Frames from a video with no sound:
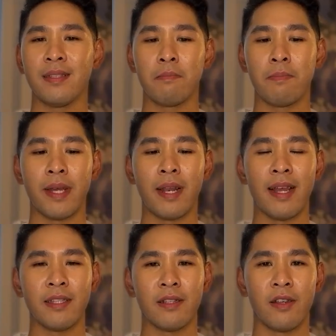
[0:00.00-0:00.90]
It's a big
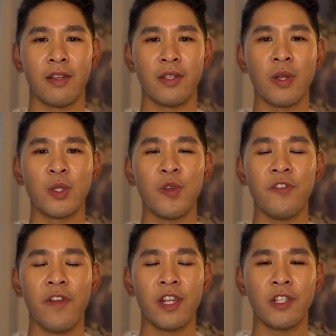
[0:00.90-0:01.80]
lesson learned. So I just want
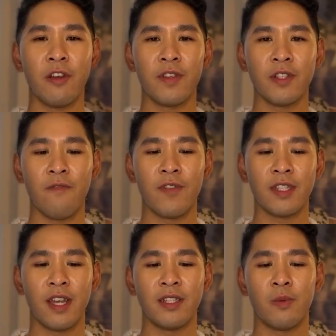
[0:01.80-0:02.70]
to finish off this
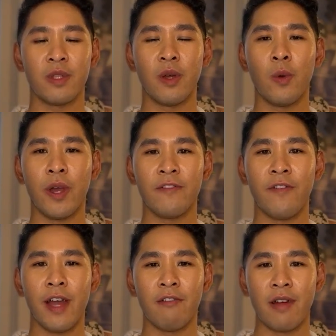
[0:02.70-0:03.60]
conversation with a quick
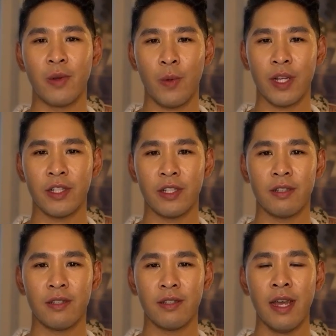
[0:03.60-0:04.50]
fire round of
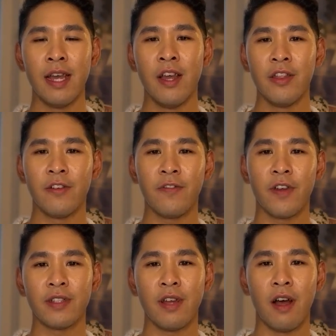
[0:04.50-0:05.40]
questions. The
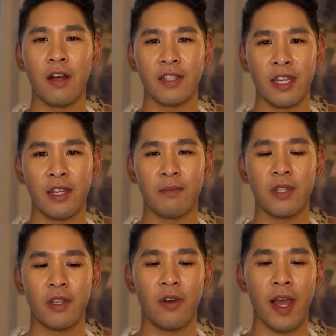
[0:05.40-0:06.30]
first answer that
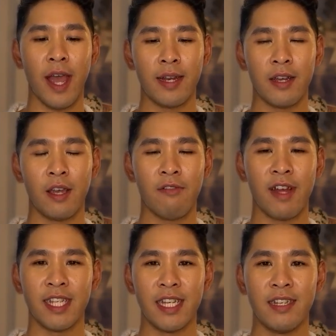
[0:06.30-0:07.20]
comes to your head. Are you
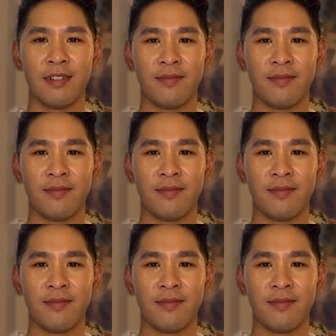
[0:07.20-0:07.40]
ready?